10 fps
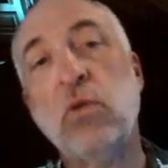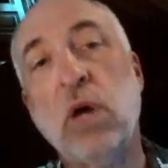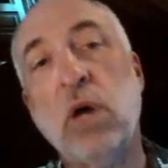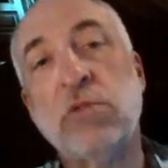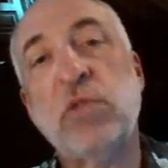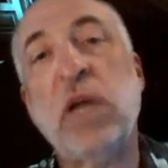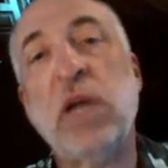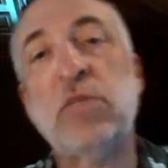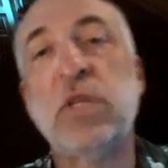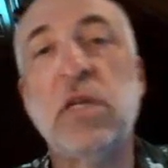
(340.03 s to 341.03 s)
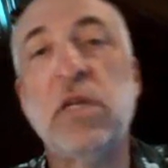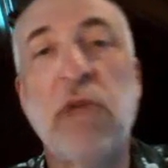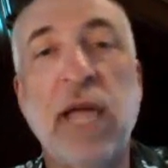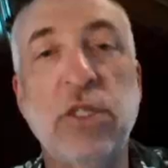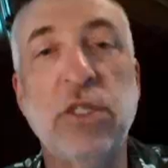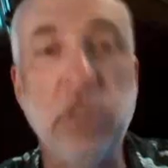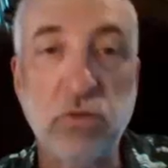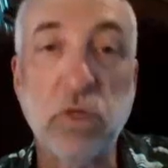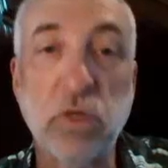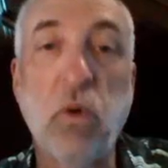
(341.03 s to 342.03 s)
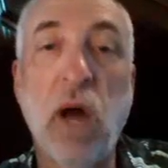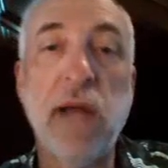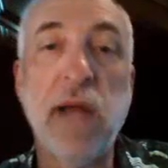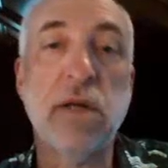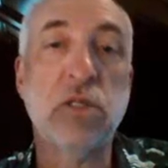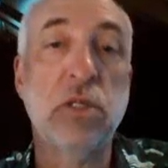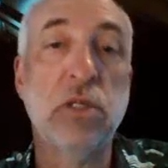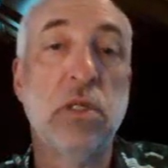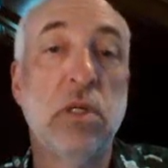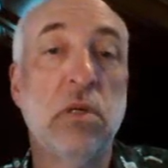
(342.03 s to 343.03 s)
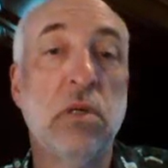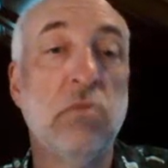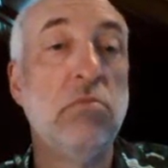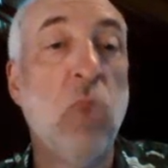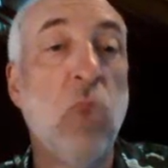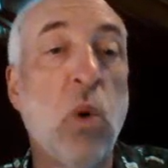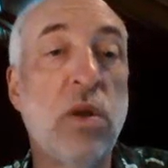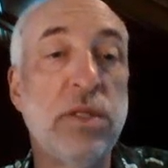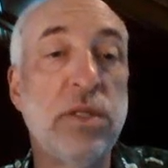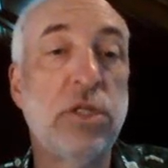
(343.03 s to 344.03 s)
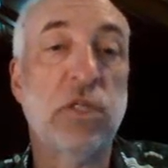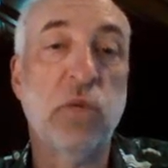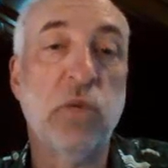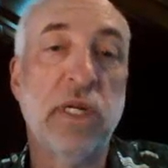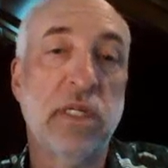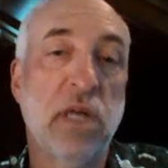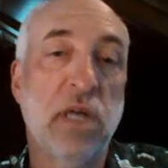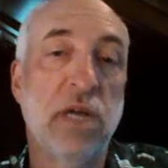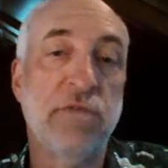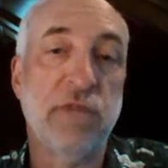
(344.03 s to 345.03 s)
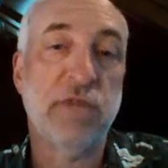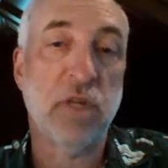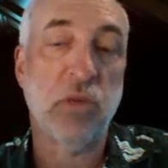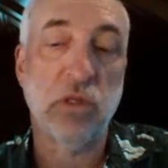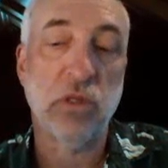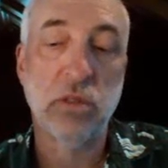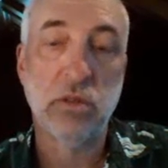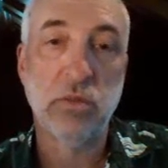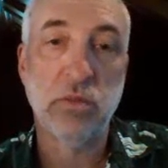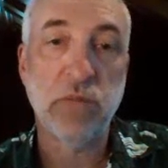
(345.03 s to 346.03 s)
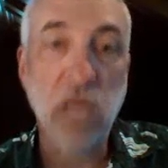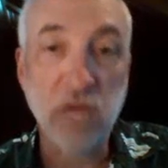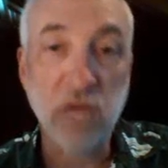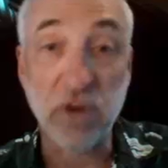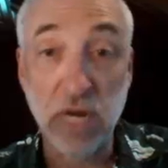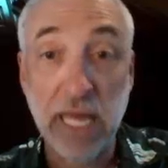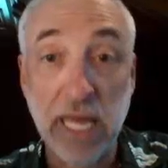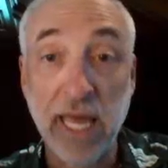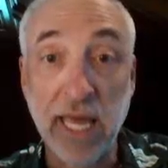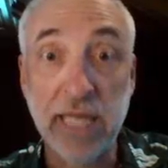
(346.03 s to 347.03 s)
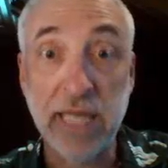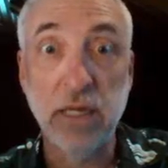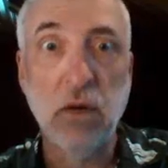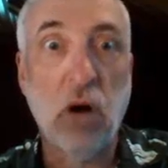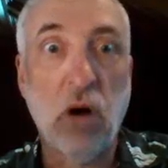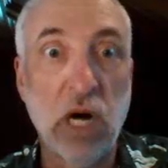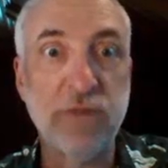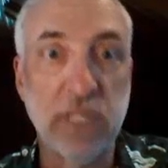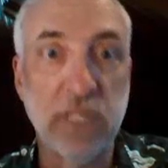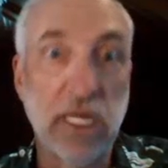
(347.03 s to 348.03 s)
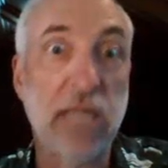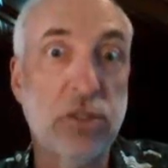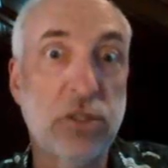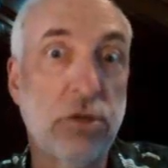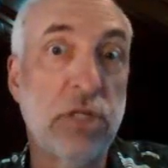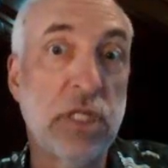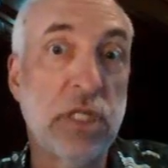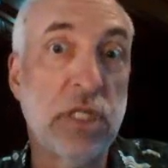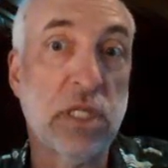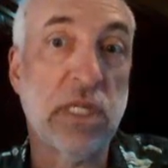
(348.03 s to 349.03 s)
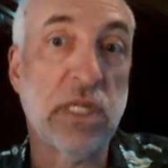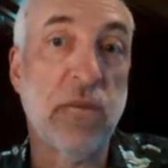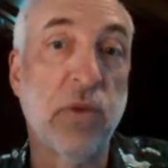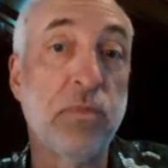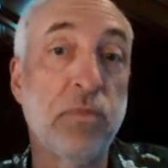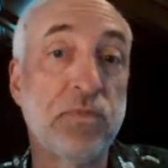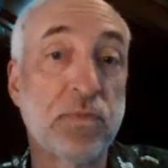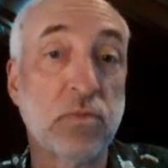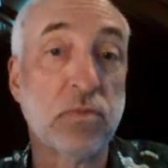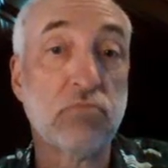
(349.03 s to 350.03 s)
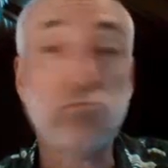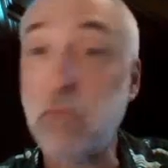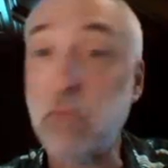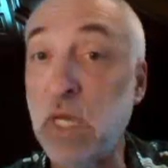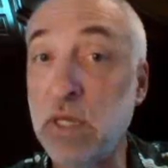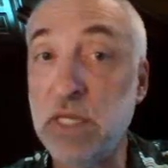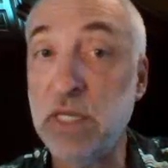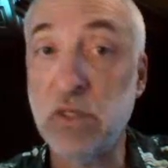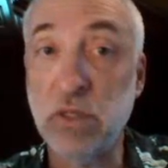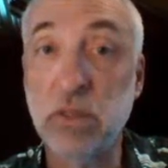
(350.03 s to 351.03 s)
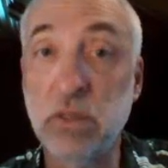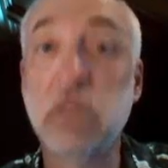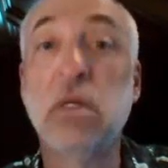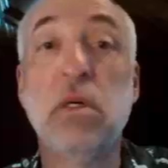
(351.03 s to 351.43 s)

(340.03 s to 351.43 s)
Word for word: So a response with interactions requires more than just one at a time variable behavior. And often, as shown in this example, these